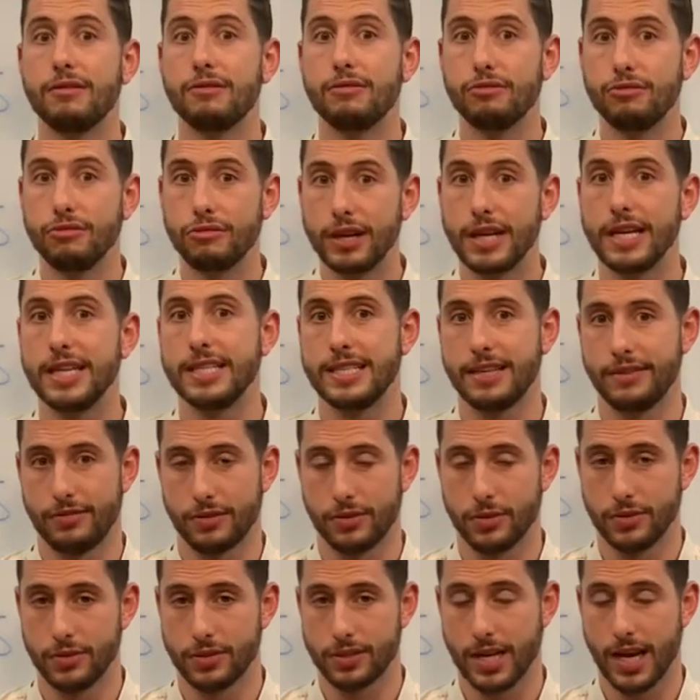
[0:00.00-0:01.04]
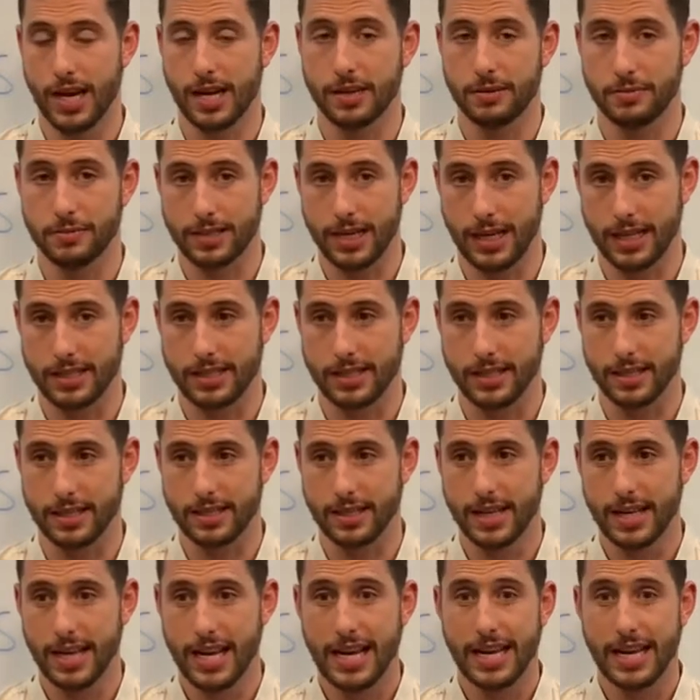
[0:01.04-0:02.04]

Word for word: really difficult circumstances.